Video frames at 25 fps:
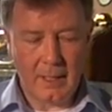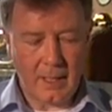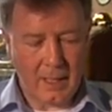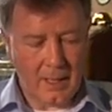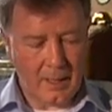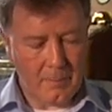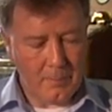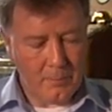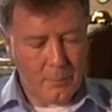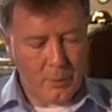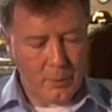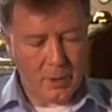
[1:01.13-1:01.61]

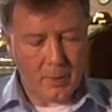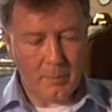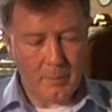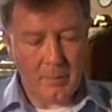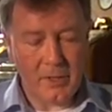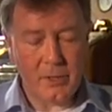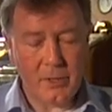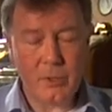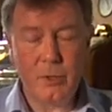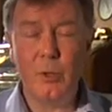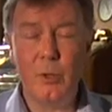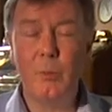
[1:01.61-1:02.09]
and put them
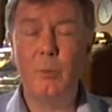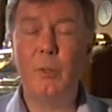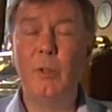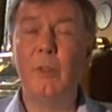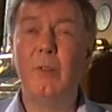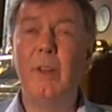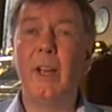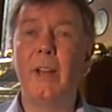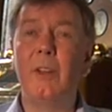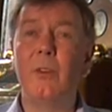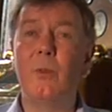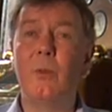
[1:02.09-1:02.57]
into
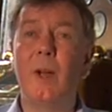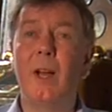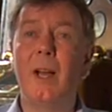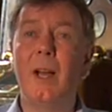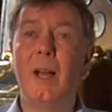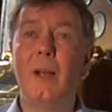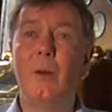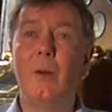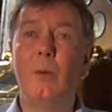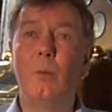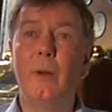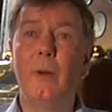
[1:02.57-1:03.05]

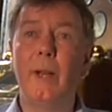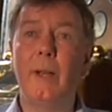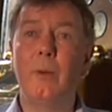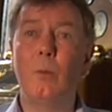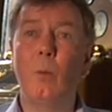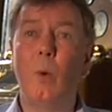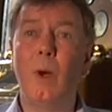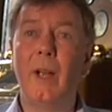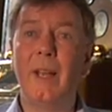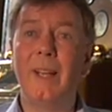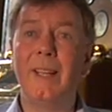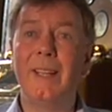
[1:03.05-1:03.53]
Mourvedre red
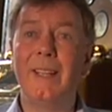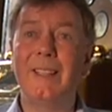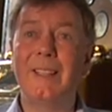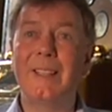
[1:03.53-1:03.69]
wine